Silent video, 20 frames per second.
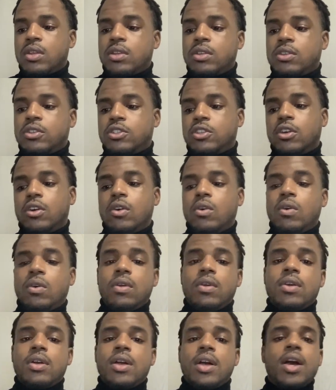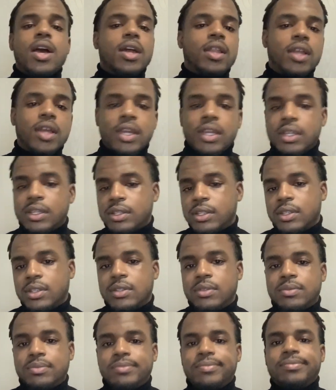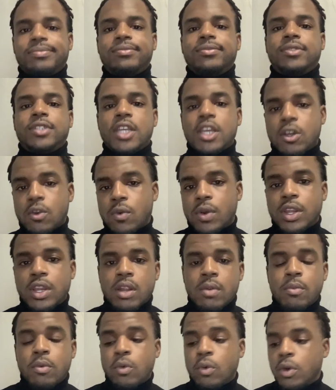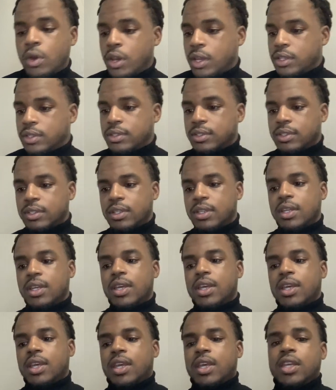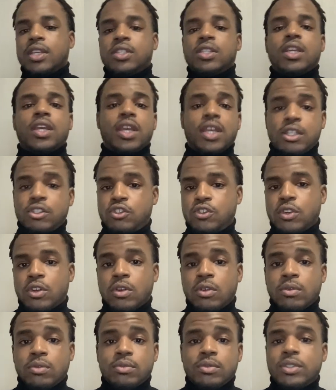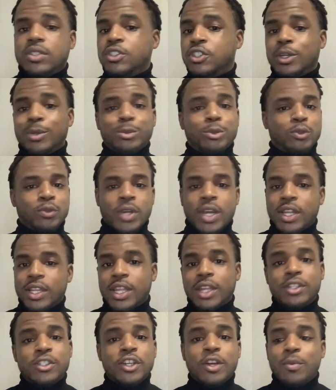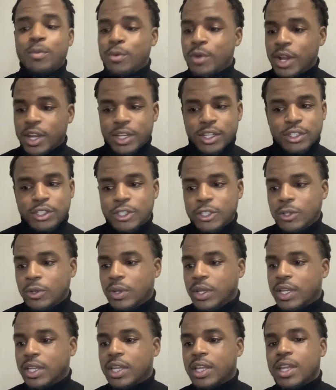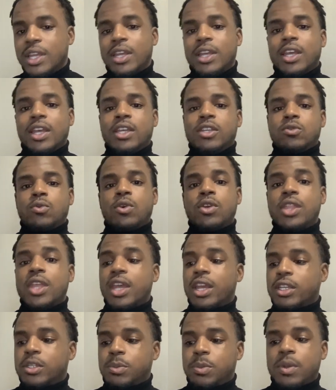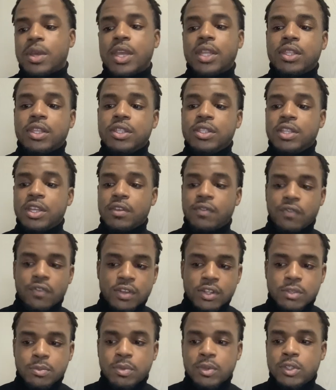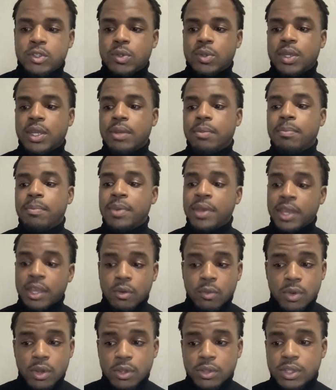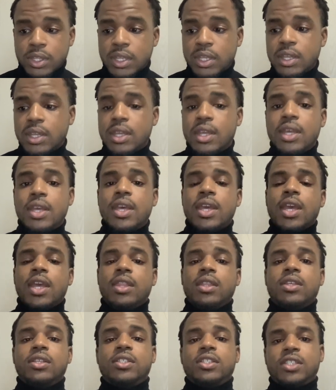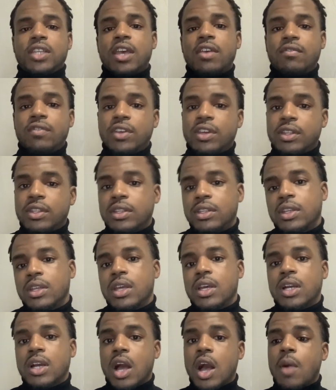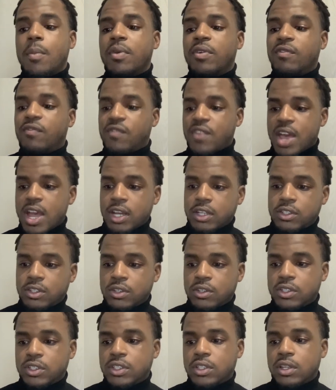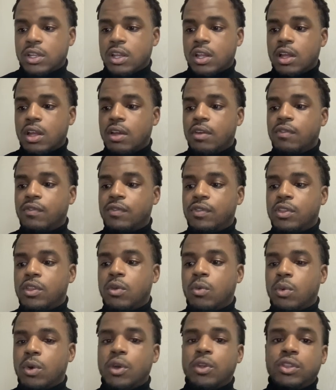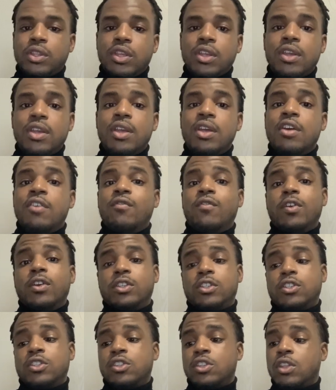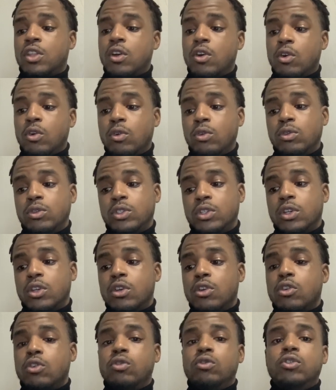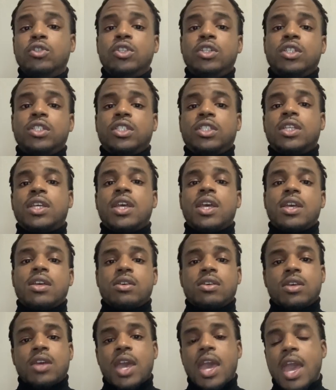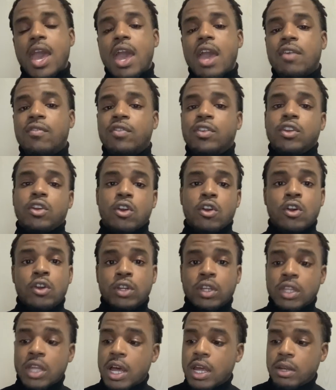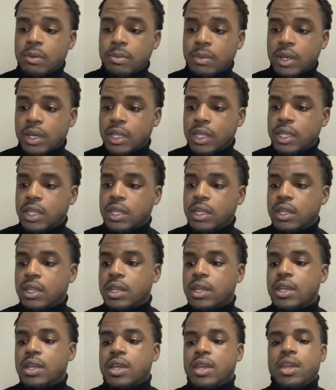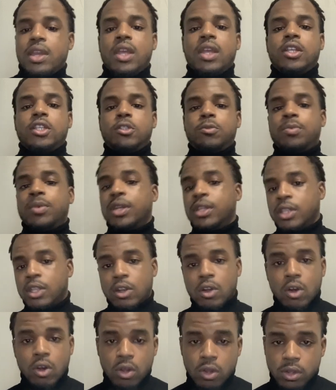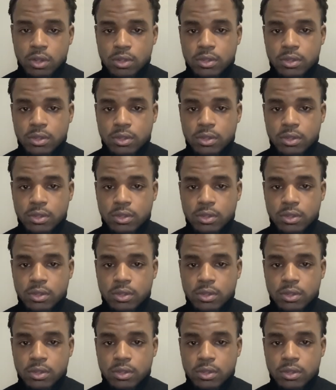So highlight takeaway number one is the intro. They jump right into it. It's where they explain the difference between being wealthy and the 7 common factors of the wealthy versus those who just have and earn a lot of money and spend it all.